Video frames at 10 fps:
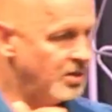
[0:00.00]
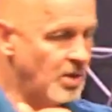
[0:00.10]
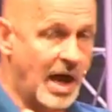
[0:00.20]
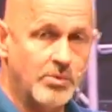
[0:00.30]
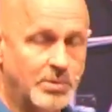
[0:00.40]

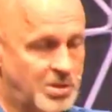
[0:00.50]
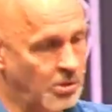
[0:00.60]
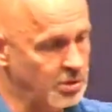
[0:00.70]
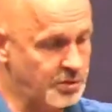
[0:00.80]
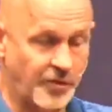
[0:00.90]
So I rub
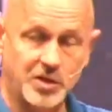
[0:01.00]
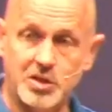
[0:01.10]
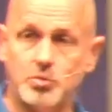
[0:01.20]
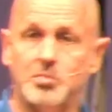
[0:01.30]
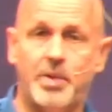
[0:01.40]
shoulders, for
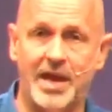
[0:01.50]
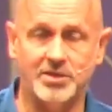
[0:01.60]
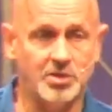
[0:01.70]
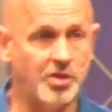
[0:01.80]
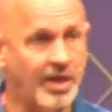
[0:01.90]
instance, with
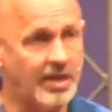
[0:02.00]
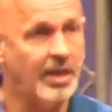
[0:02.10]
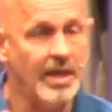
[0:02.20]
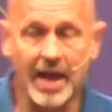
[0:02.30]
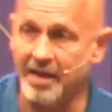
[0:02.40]
Pastor Dick.